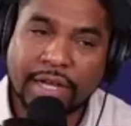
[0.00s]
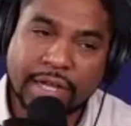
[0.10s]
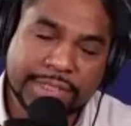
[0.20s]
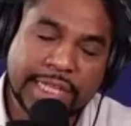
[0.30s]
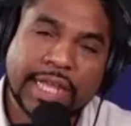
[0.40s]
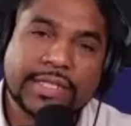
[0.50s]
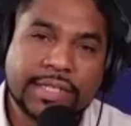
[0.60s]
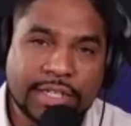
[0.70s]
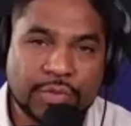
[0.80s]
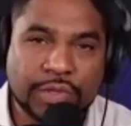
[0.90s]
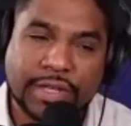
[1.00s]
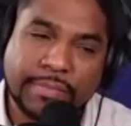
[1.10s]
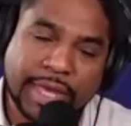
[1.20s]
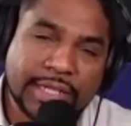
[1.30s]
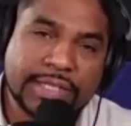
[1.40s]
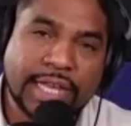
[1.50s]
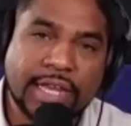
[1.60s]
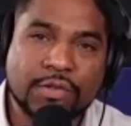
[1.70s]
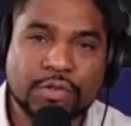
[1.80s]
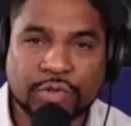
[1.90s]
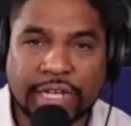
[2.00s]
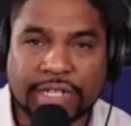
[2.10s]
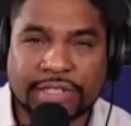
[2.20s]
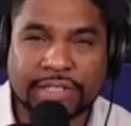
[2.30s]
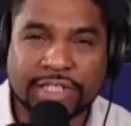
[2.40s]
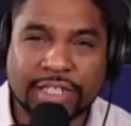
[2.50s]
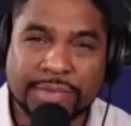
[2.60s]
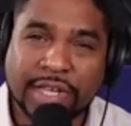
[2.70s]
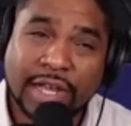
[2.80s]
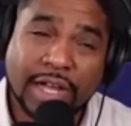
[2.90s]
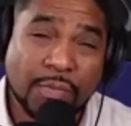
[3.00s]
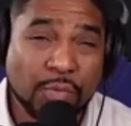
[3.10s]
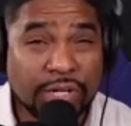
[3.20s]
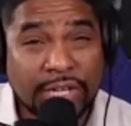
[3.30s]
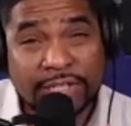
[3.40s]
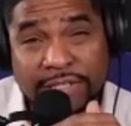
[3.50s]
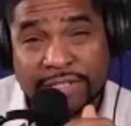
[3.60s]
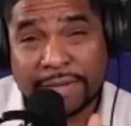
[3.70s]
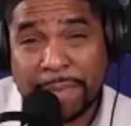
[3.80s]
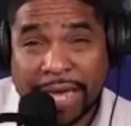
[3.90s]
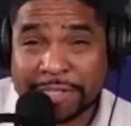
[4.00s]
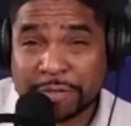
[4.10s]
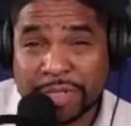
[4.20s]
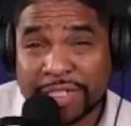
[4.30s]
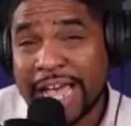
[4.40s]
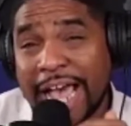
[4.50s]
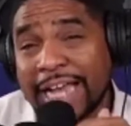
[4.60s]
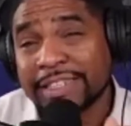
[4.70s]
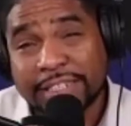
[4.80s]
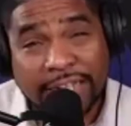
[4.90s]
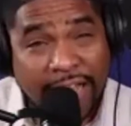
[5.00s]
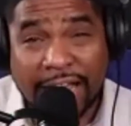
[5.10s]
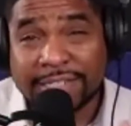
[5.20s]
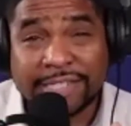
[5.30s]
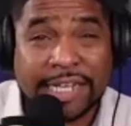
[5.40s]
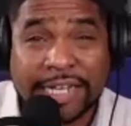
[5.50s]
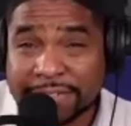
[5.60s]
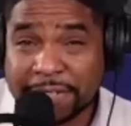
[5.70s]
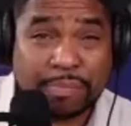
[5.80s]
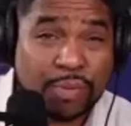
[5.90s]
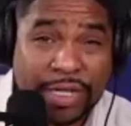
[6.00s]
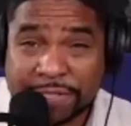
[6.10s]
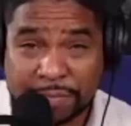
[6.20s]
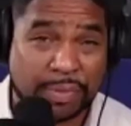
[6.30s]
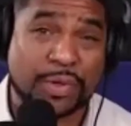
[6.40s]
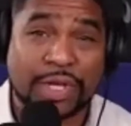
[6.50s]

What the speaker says: Stay in touch with them. Maintain those relationships. Relationship management is actually an ITSM principle.